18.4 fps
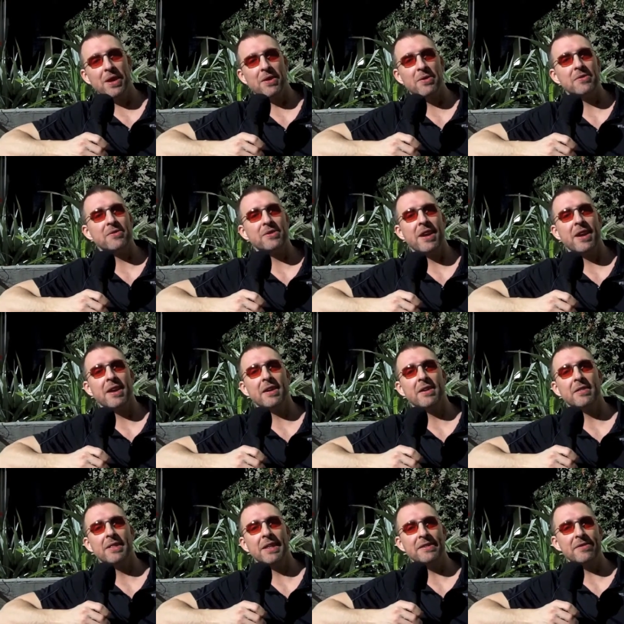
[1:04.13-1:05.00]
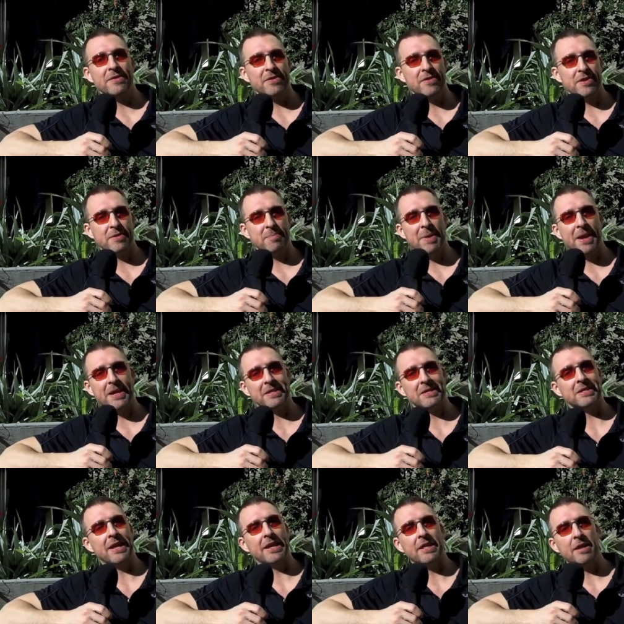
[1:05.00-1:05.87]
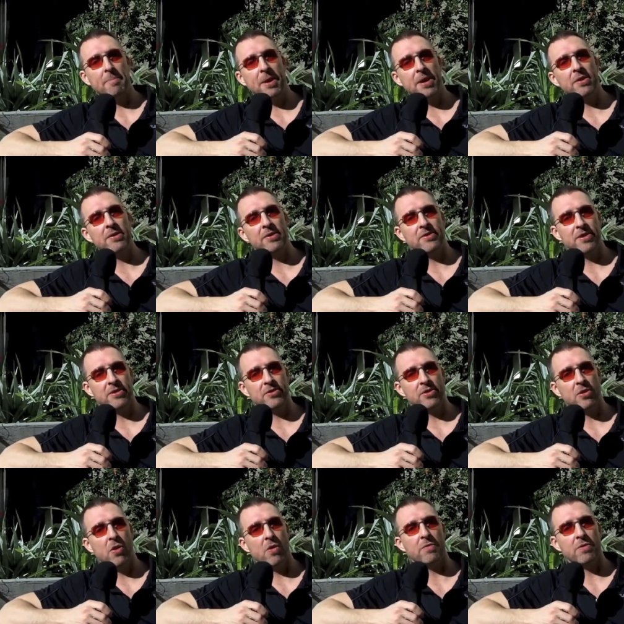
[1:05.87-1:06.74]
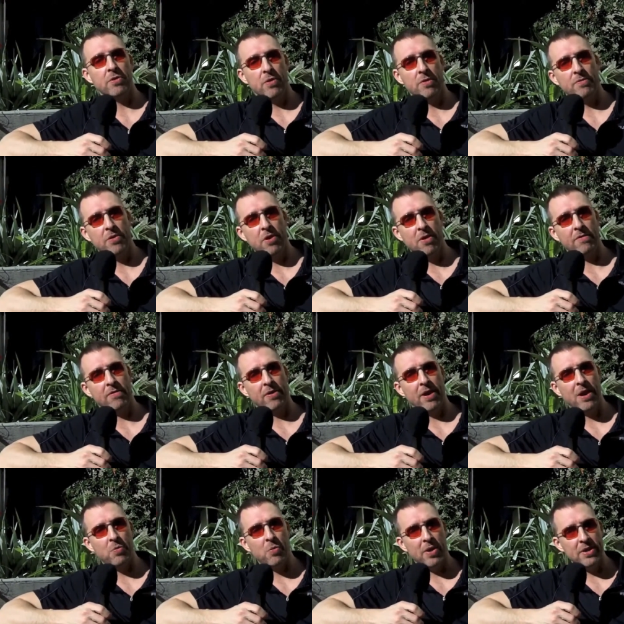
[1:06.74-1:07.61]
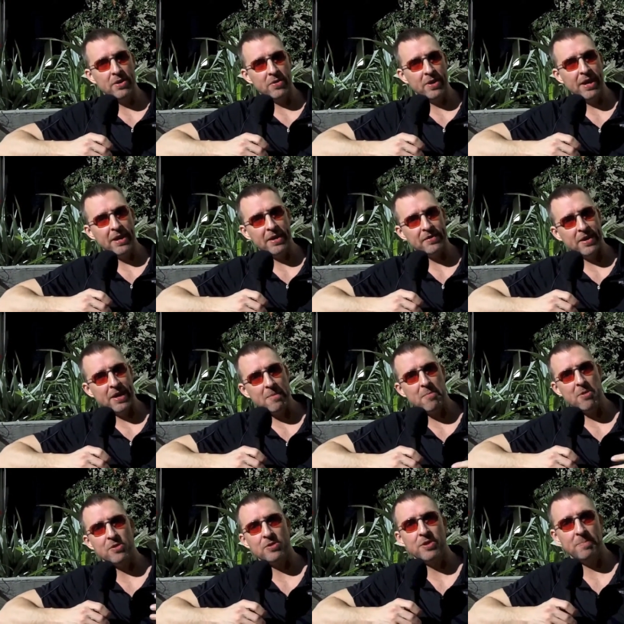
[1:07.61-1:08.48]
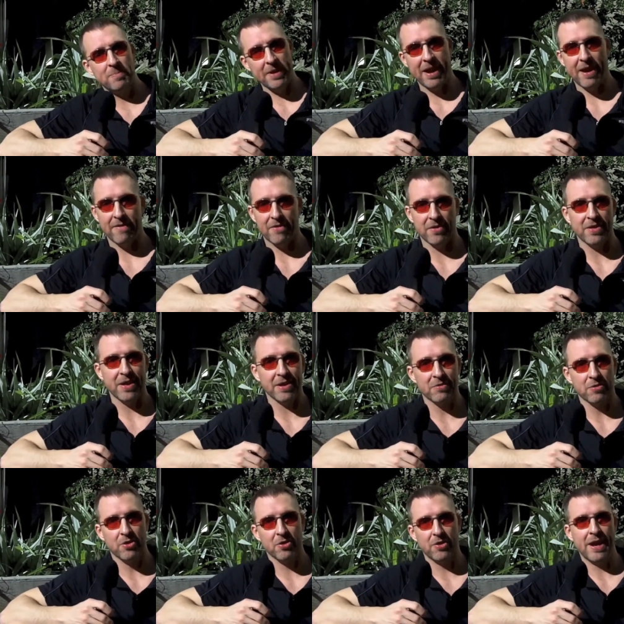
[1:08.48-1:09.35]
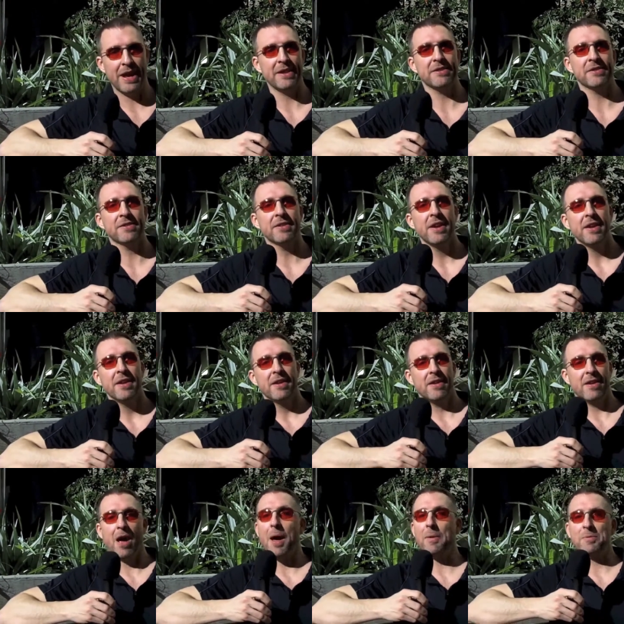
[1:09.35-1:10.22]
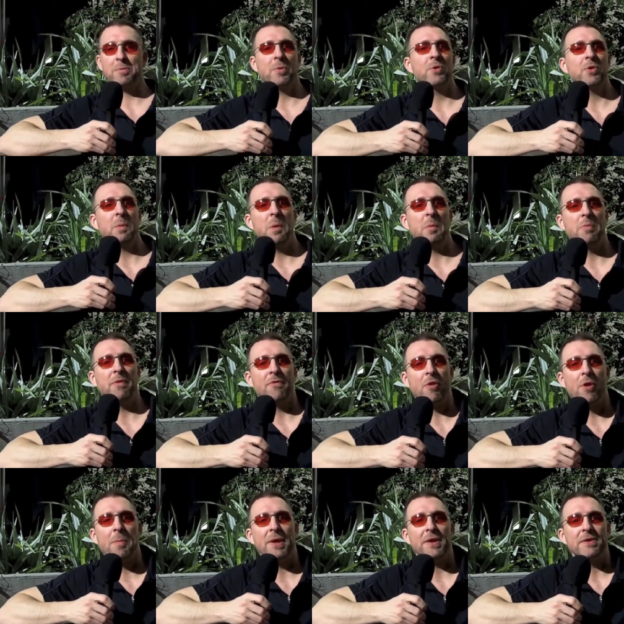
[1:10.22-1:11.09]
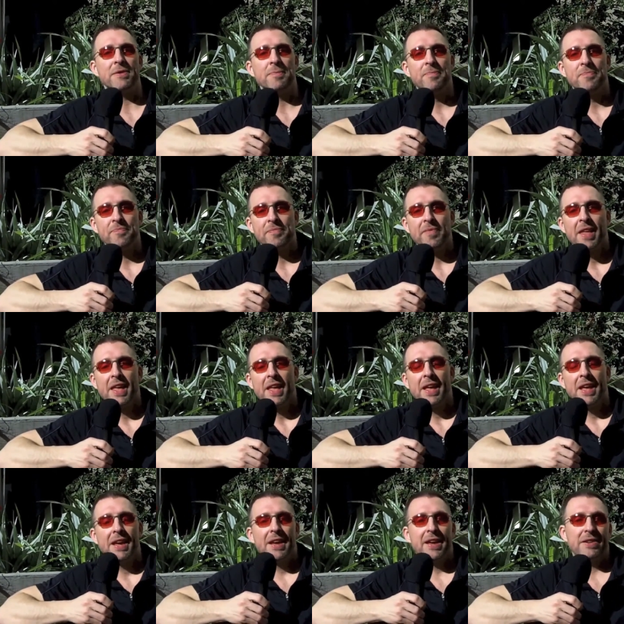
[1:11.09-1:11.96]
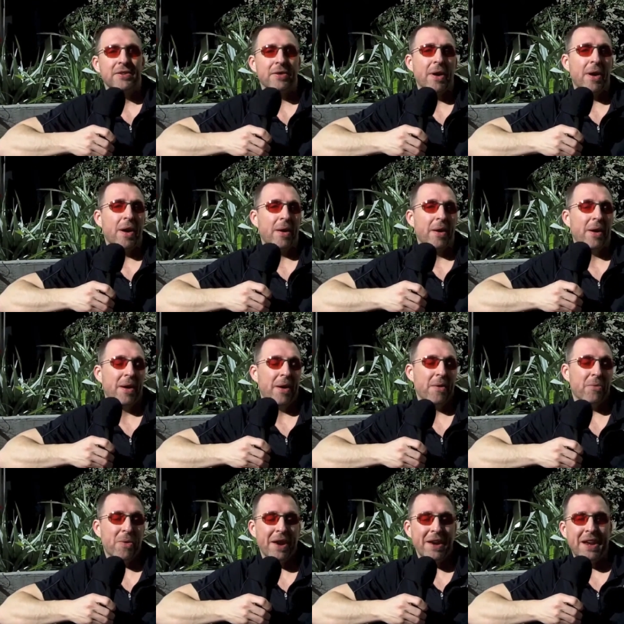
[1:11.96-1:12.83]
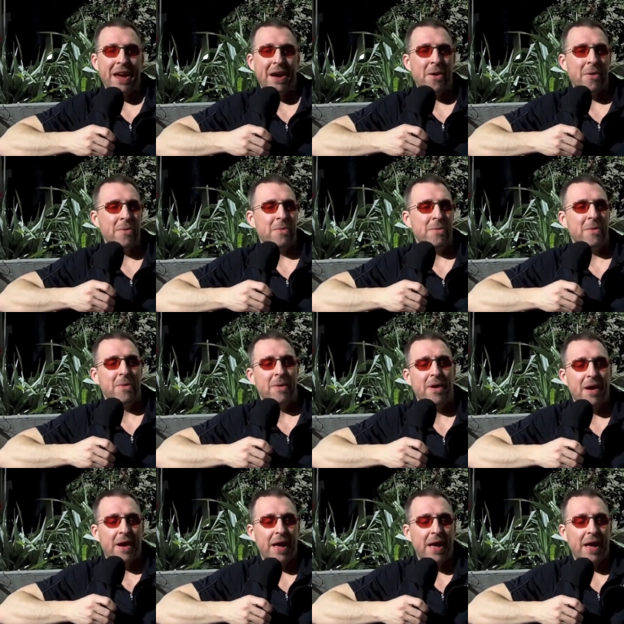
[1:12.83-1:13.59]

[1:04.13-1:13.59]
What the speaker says: doing here is saying, let's just make a slightly better decision over and over and over, and what you get is an emergent behavior that creates optimal human performance. So right now,